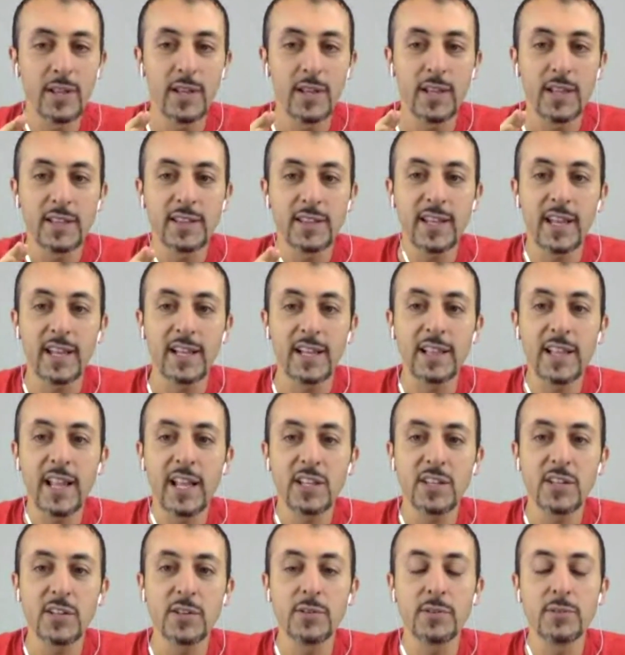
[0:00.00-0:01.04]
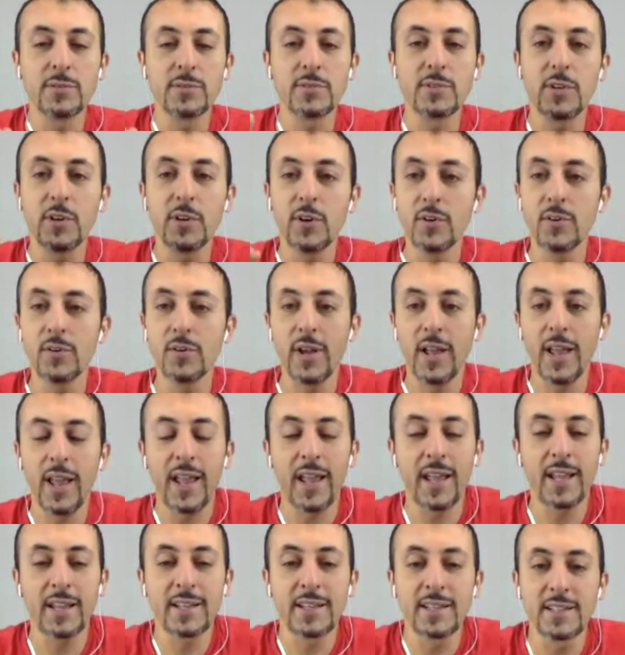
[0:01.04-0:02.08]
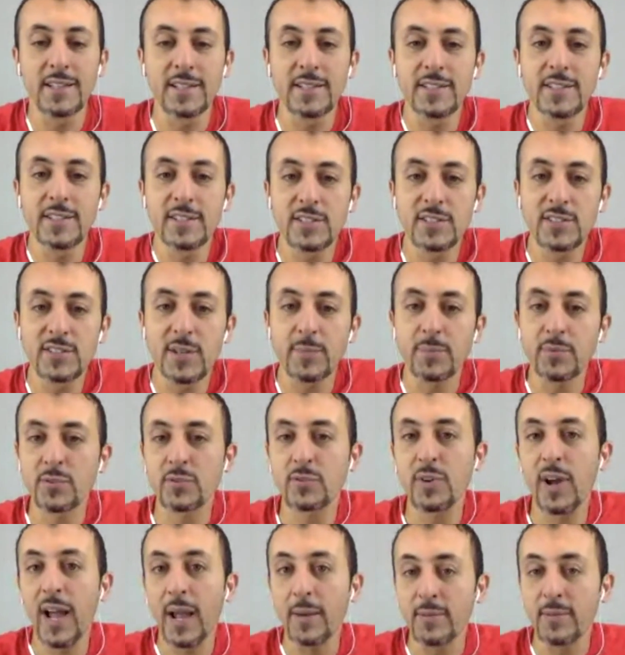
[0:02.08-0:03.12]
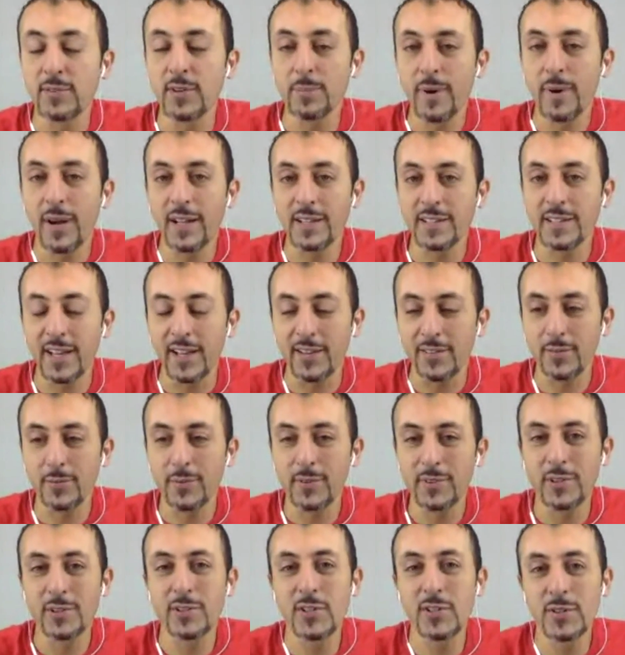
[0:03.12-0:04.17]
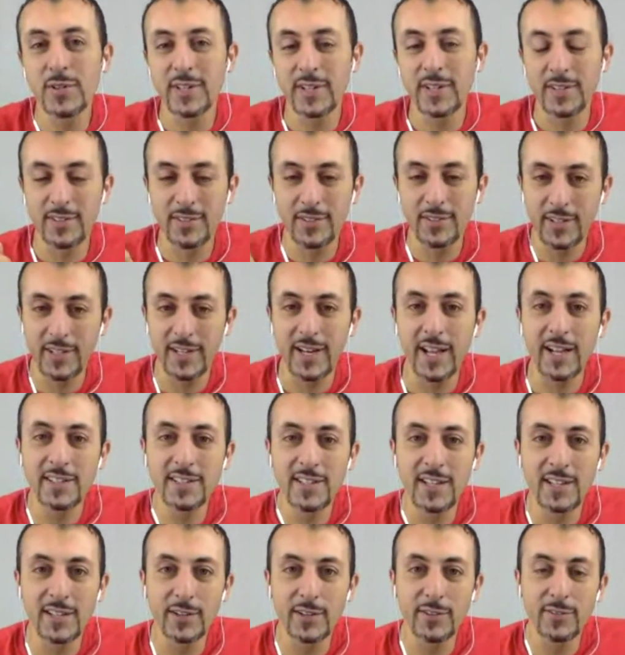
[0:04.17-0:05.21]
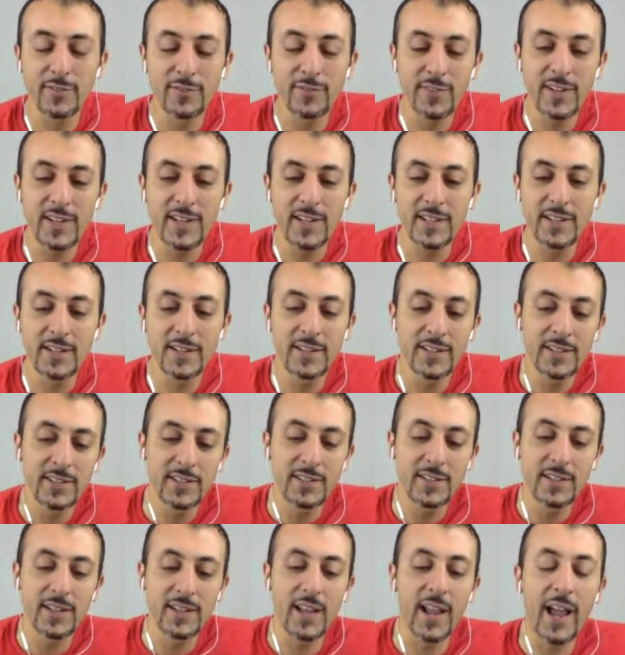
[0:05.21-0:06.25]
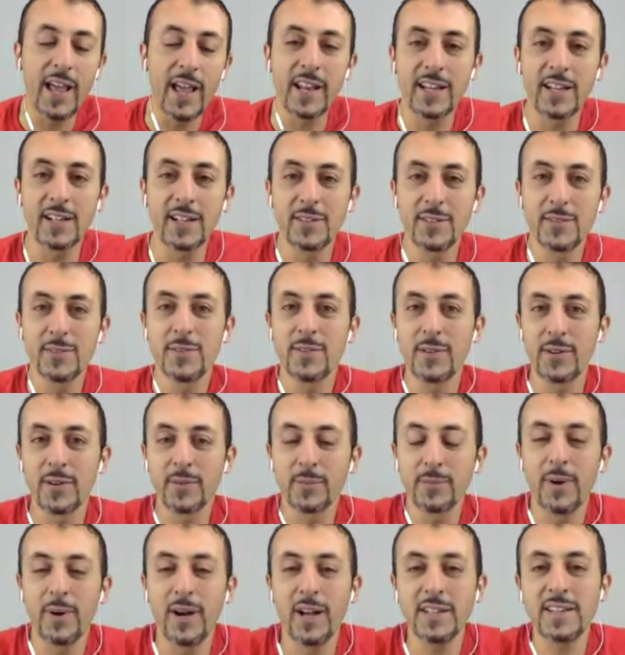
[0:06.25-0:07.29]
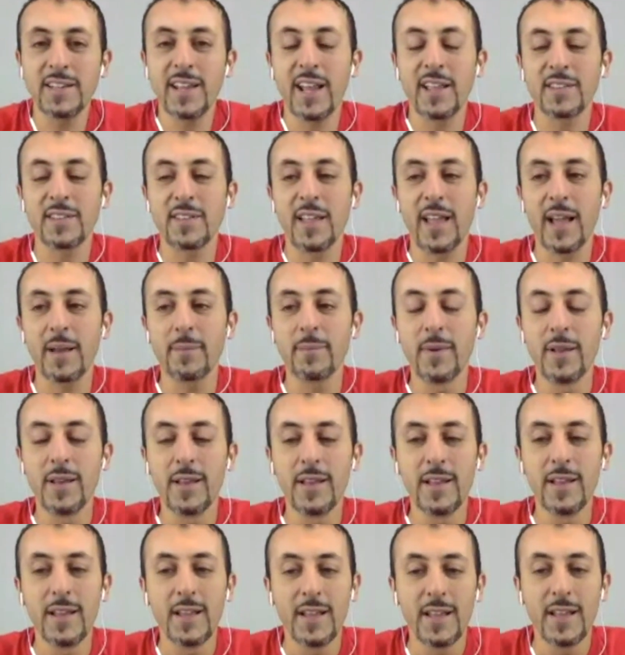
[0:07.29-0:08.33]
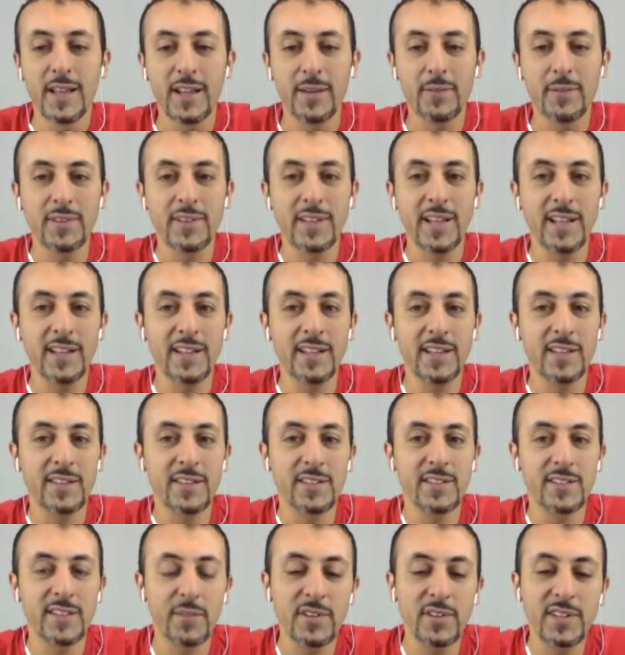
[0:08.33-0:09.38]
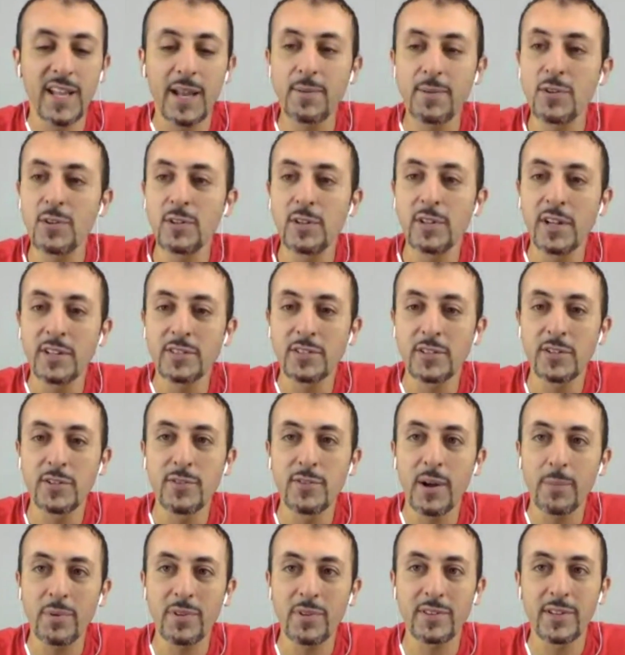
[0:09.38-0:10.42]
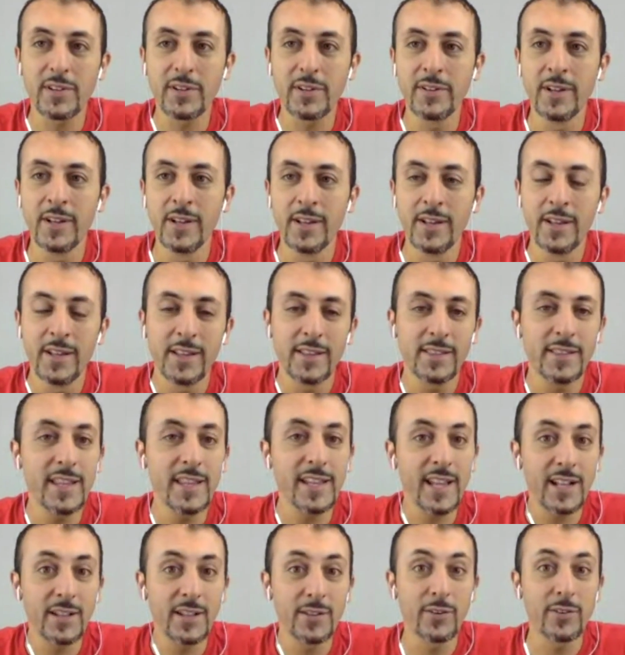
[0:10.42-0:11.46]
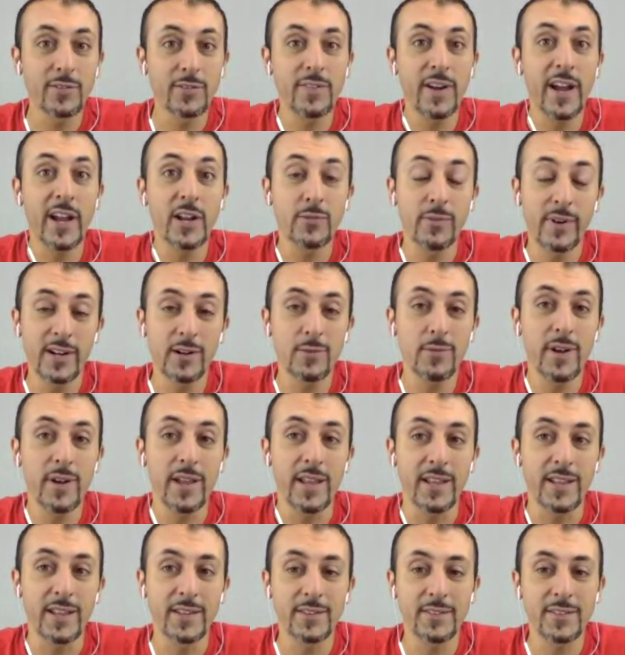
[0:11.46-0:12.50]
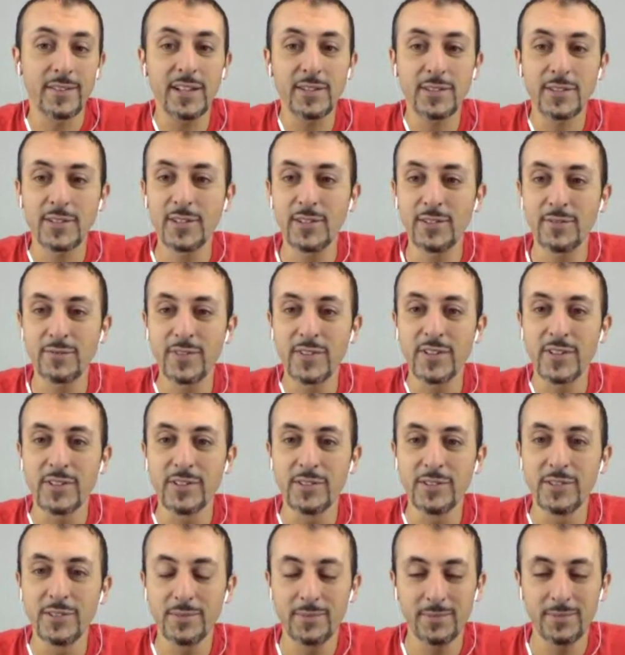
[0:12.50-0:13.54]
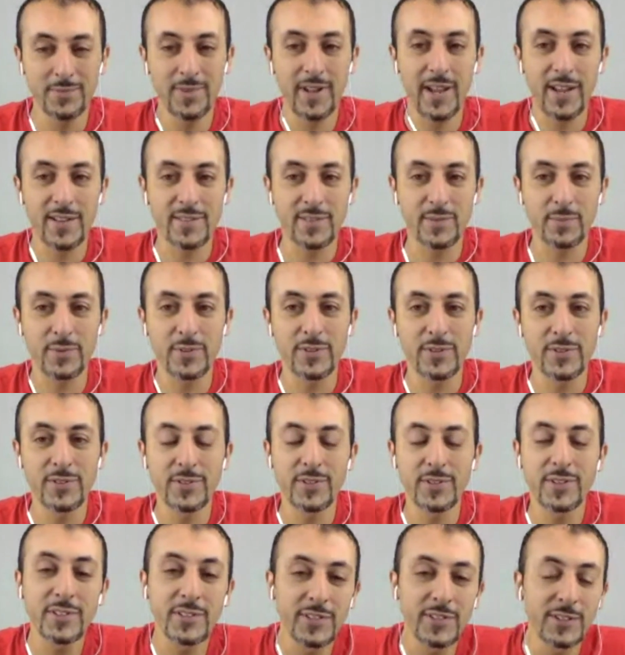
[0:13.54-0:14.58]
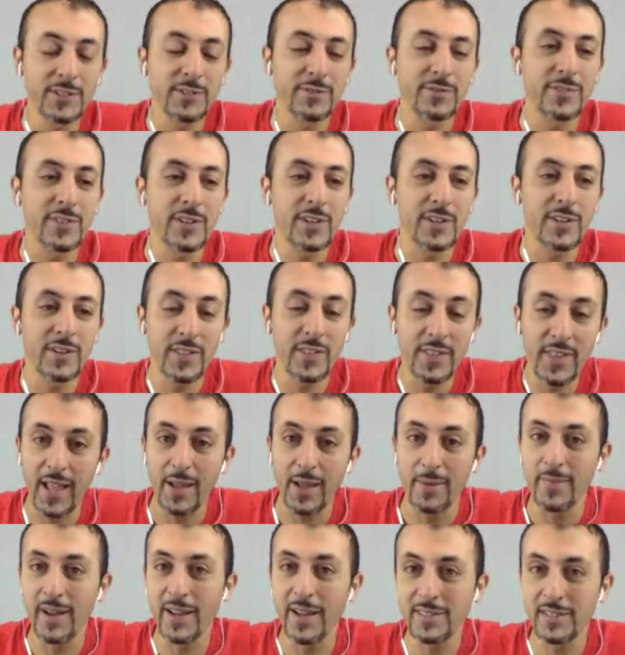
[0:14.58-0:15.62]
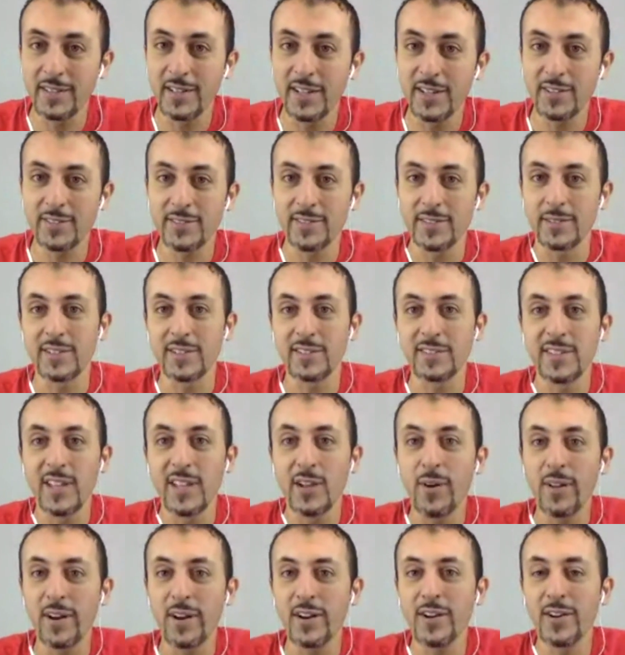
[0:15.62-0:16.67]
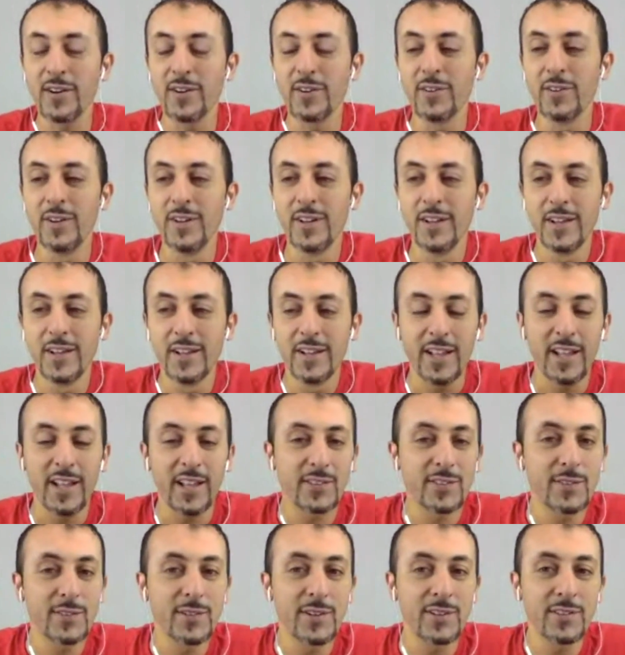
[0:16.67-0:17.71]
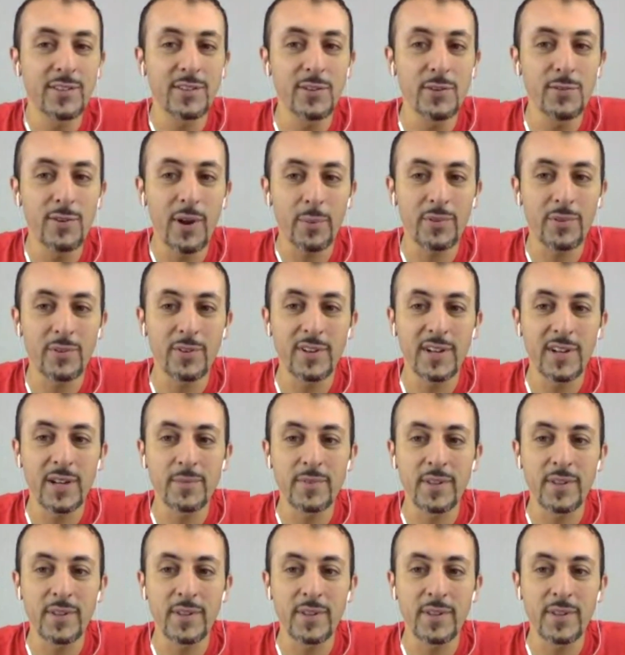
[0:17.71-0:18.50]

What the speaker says: that let you go and subscribe to a podcast. So what they're doing is they're connecting their feed, adding it to their podcast app. And what that does is every time you launch a new episode, they get notified right away. So that's good for you as a producer. It's good for them as a listener, because they want to know as soon as a new episode comes